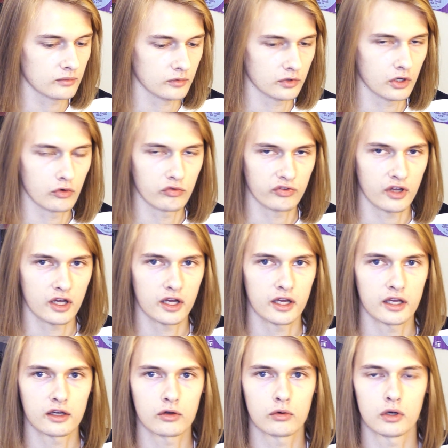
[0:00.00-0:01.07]

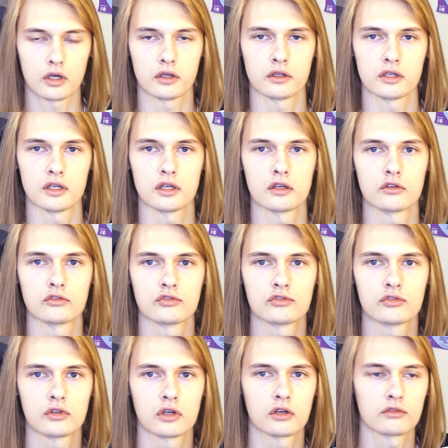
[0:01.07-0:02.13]
lo-fi quality
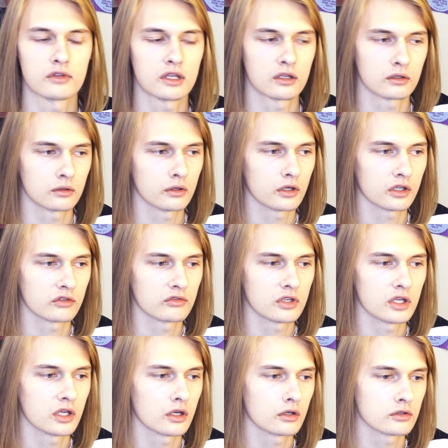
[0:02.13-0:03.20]
of analog
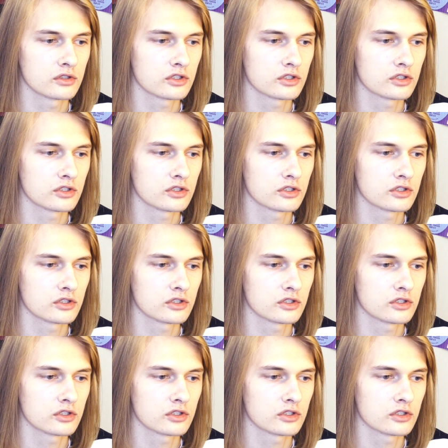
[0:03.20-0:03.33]
videos.